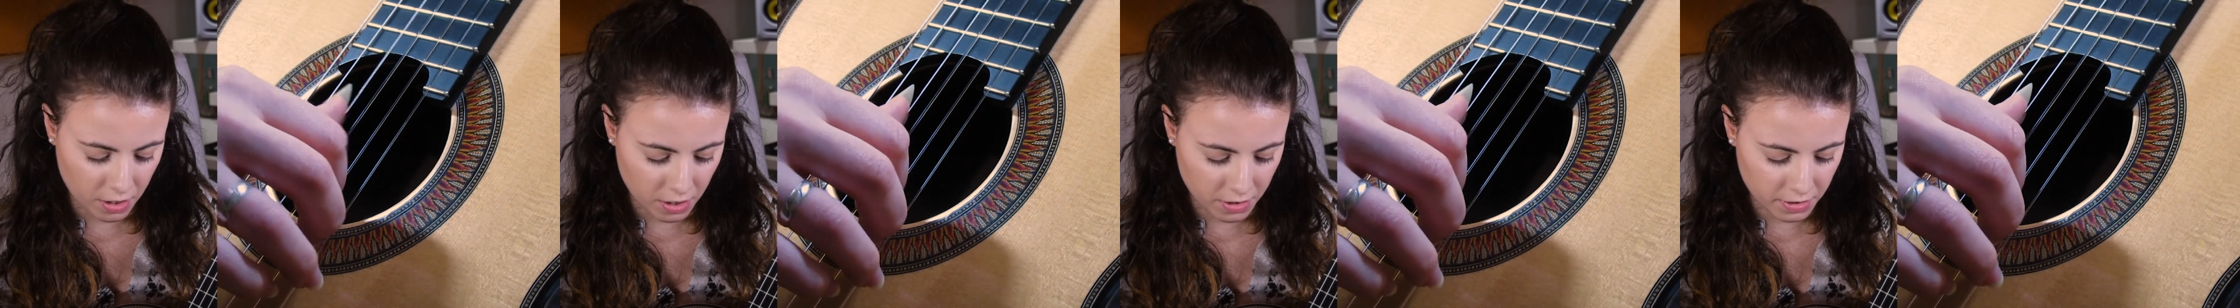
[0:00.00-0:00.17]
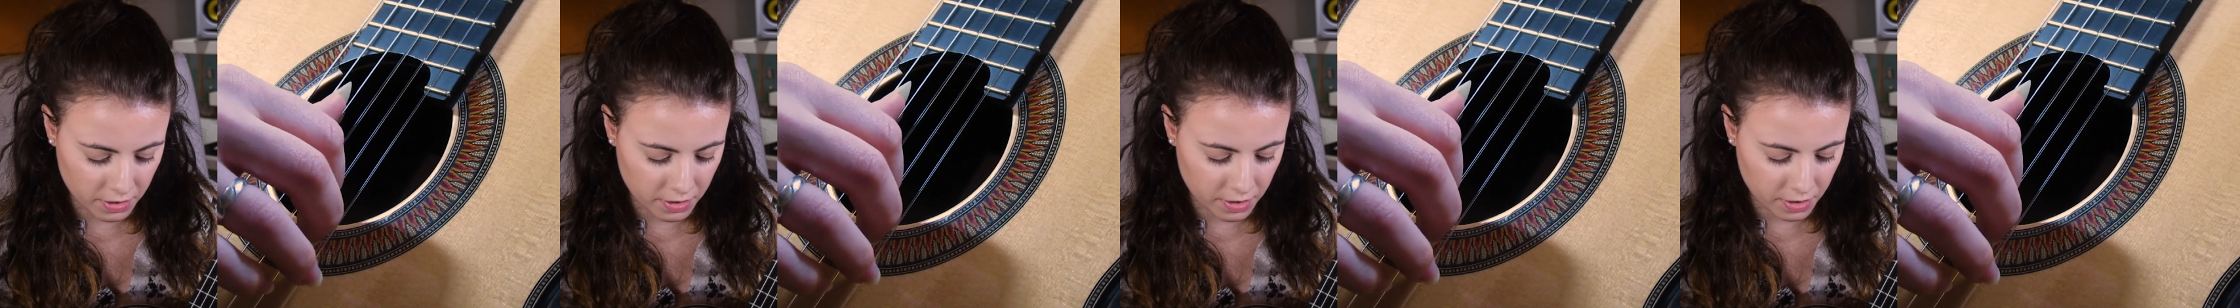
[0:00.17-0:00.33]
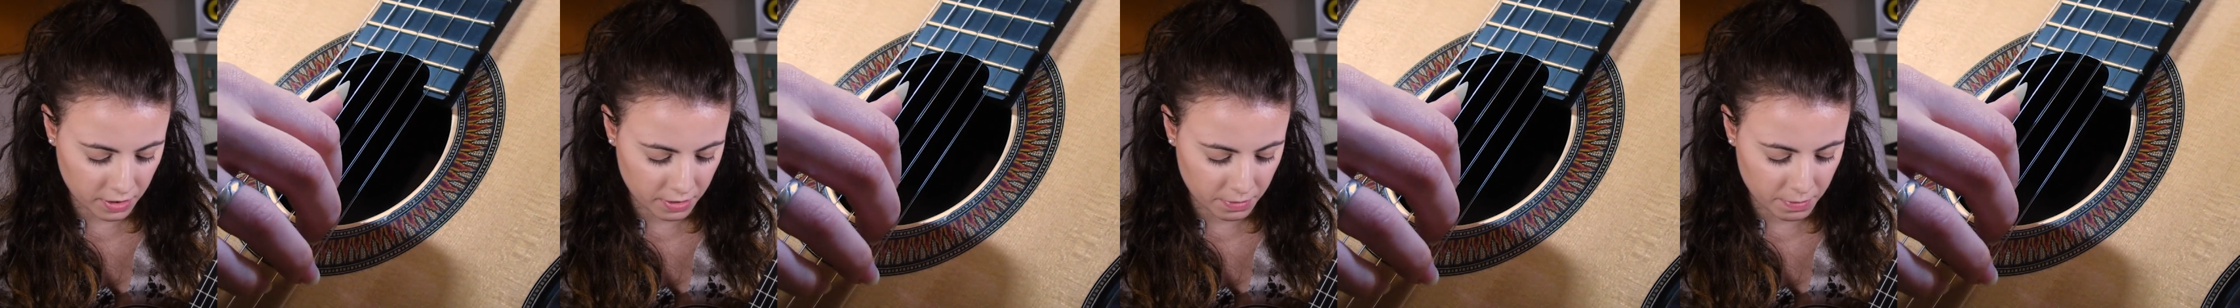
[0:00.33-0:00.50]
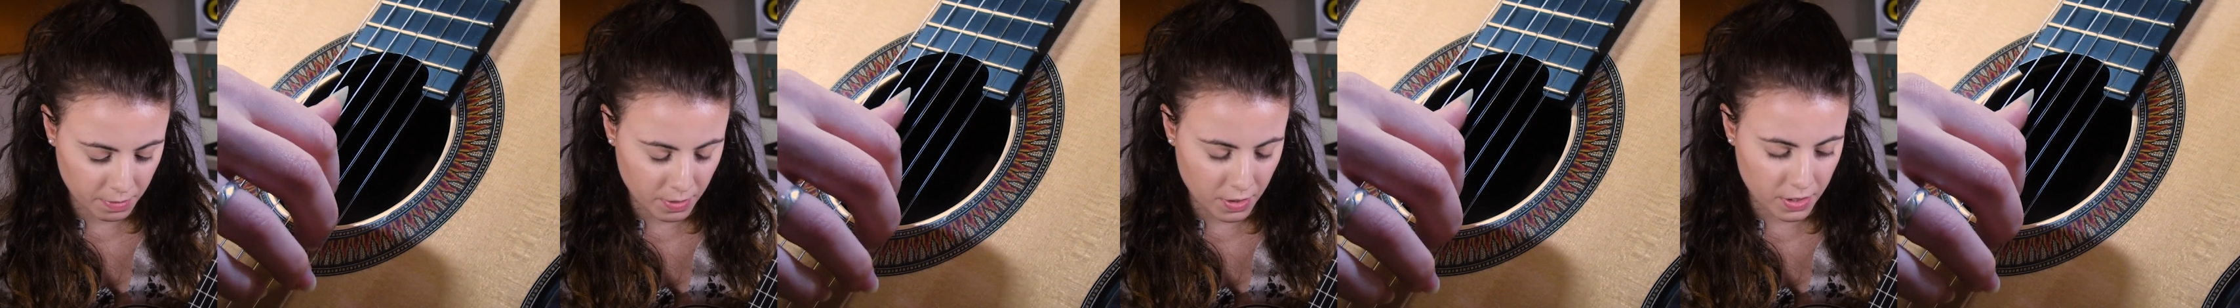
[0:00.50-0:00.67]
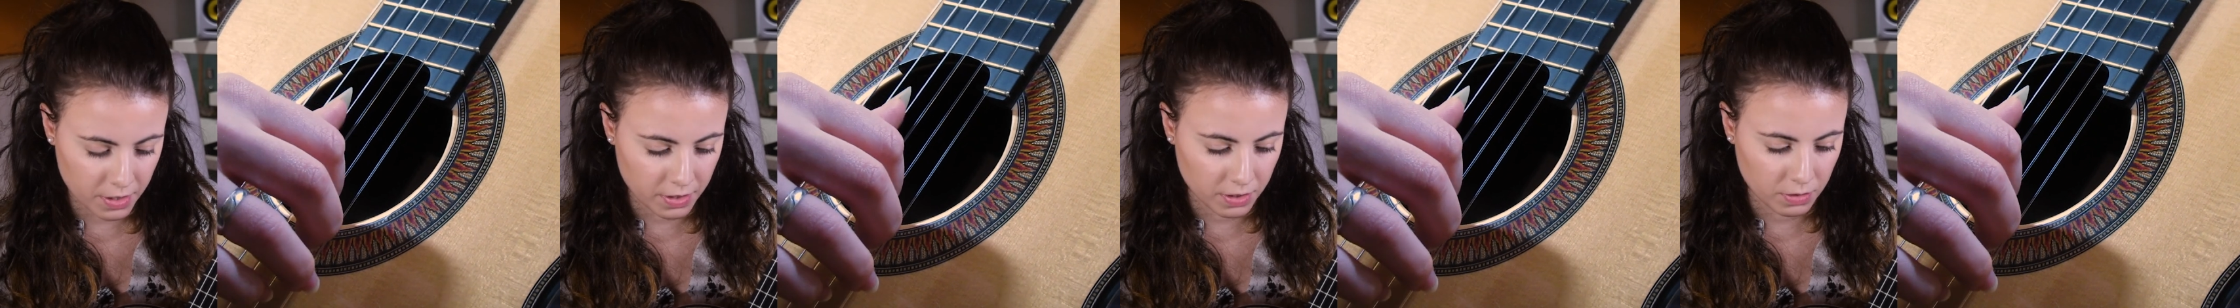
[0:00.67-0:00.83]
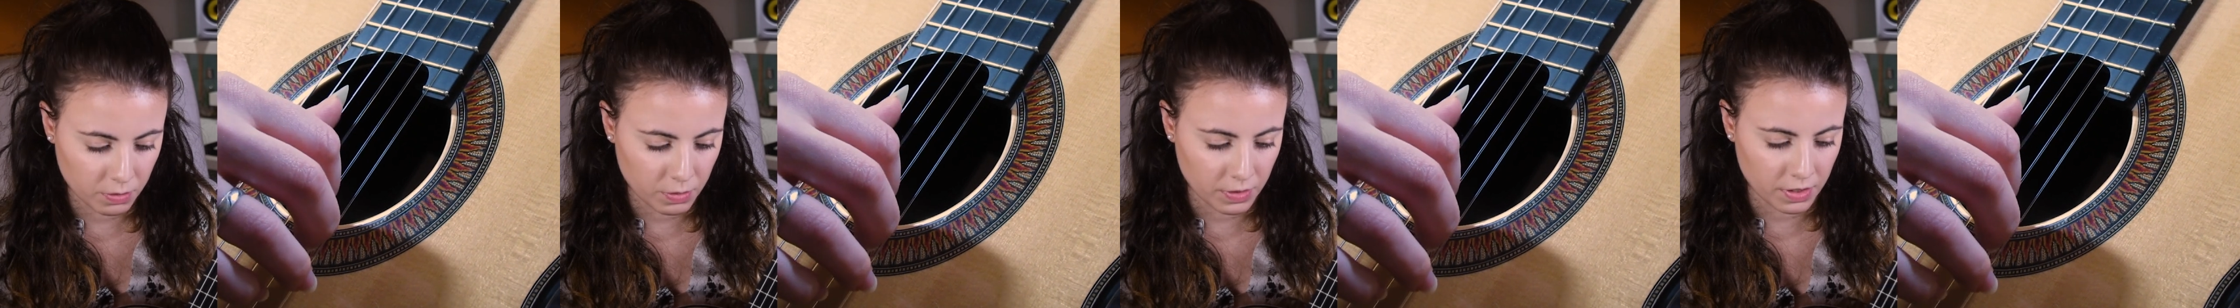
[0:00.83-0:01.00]
contact
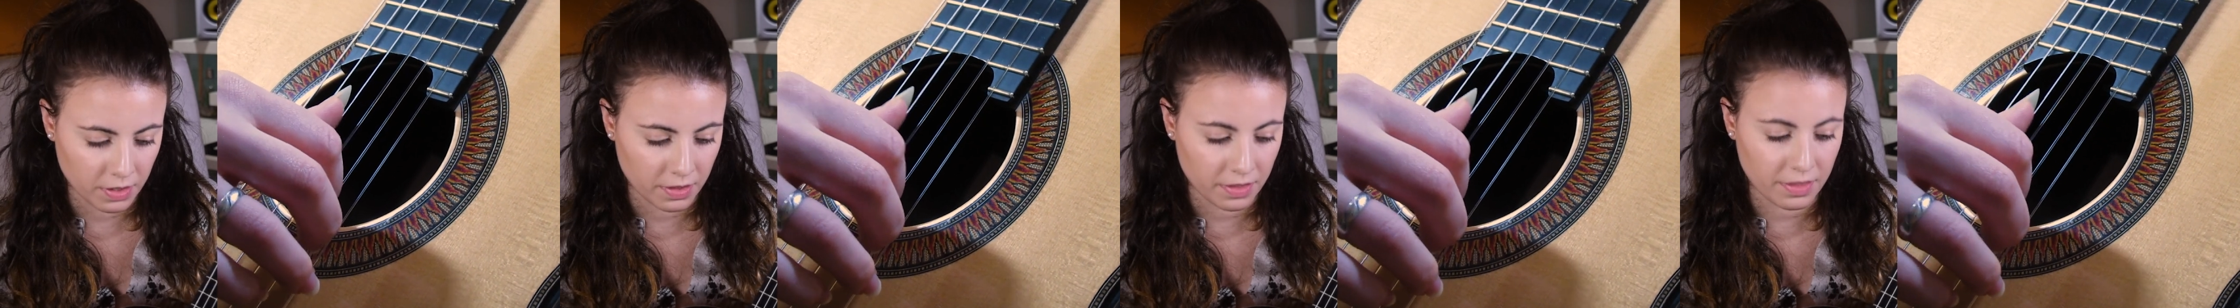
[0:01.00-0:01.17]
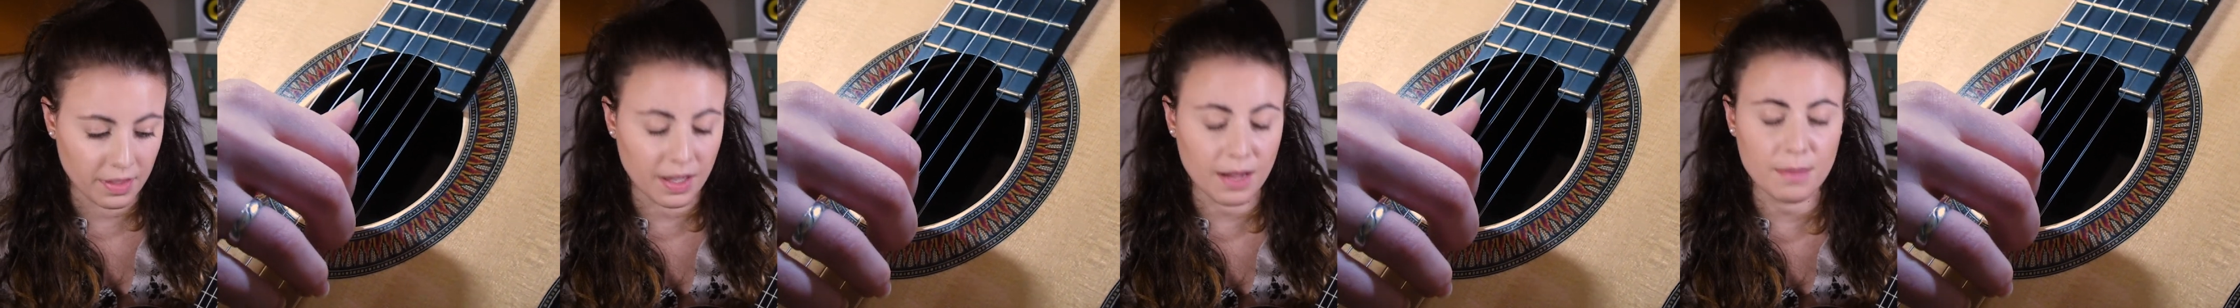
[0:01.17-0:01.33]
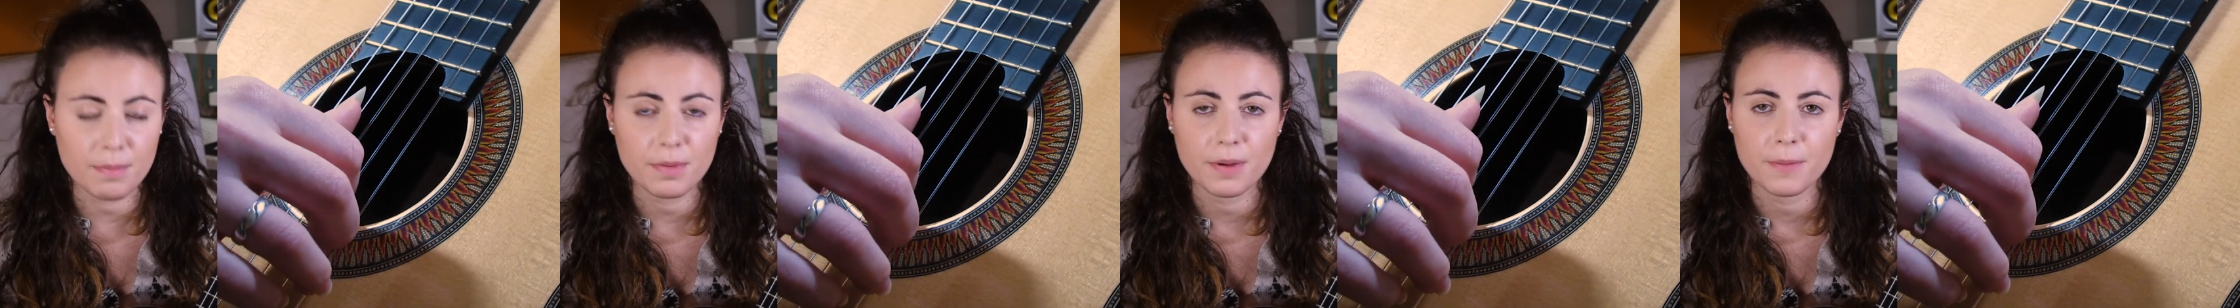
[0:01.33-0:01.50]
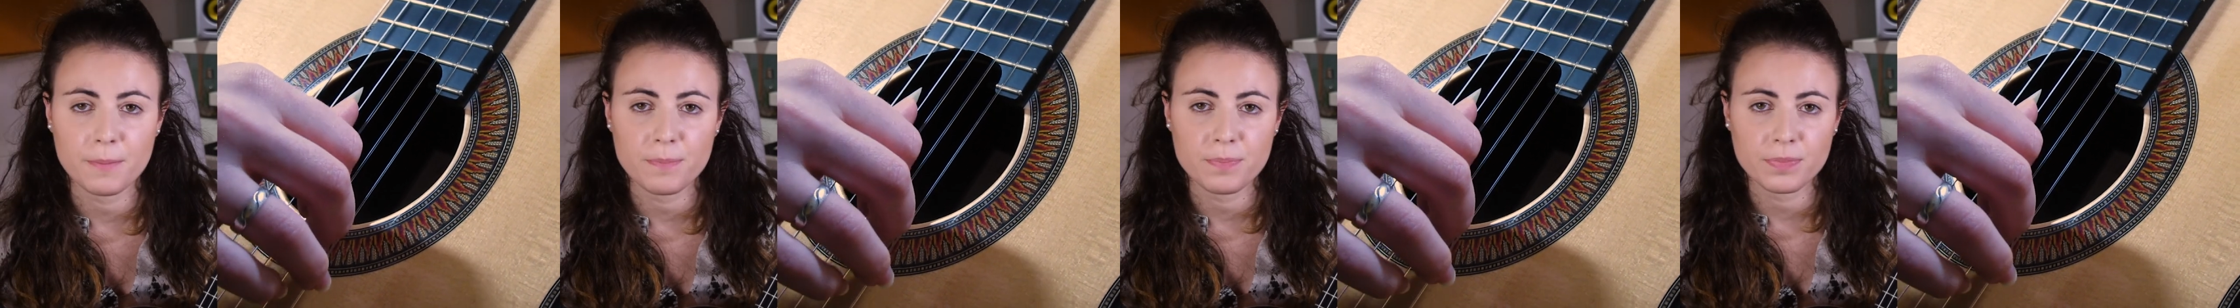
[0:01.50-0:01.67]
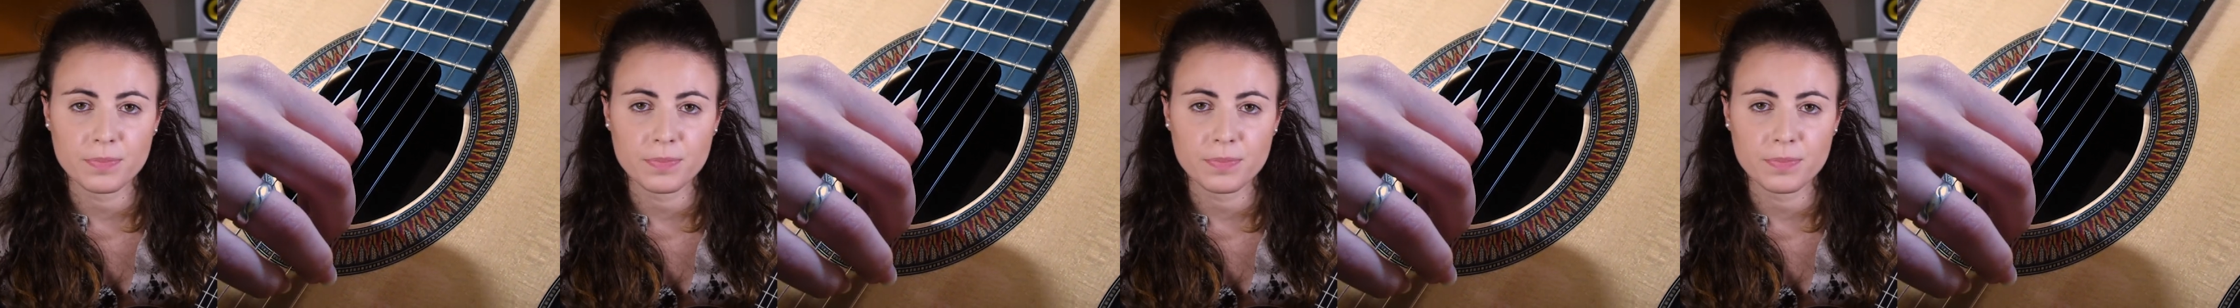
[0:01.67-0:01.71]
point with the thumb,